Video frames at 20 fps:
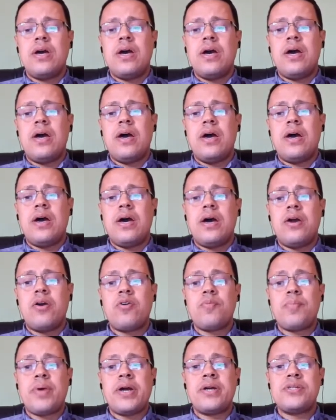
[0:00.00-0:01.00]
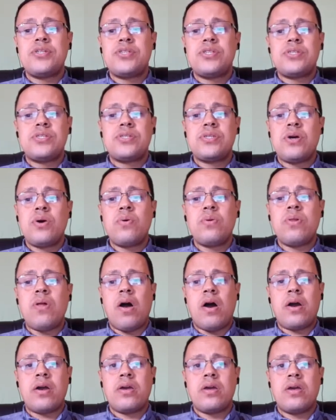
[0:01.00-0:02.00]
her mind so
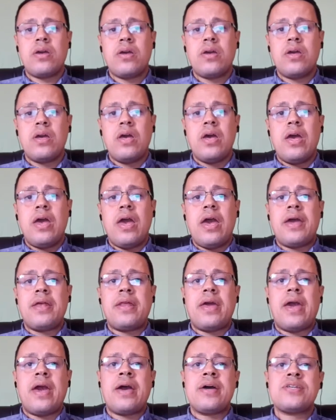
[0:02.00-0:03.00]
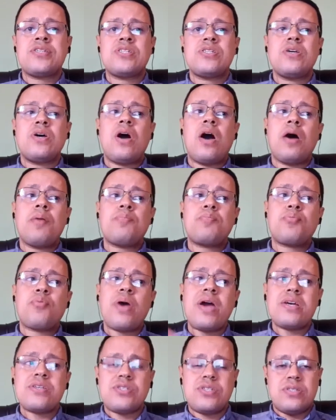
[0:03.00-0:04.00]
long and has
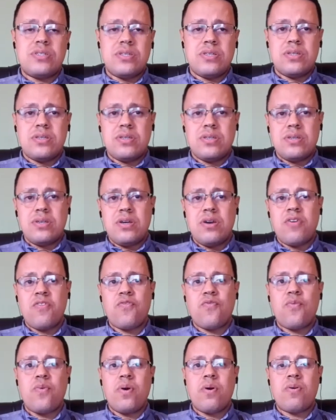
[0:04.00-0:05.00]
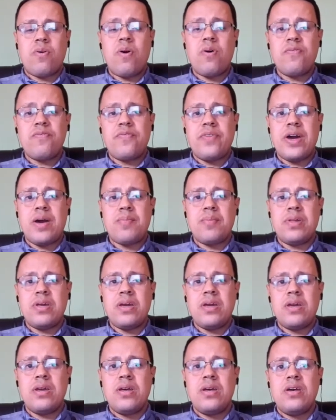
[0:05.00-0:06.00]
oppressed her own
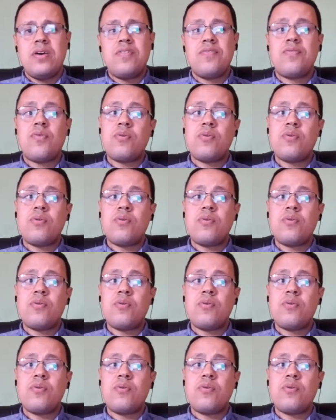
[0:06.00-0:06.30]
family for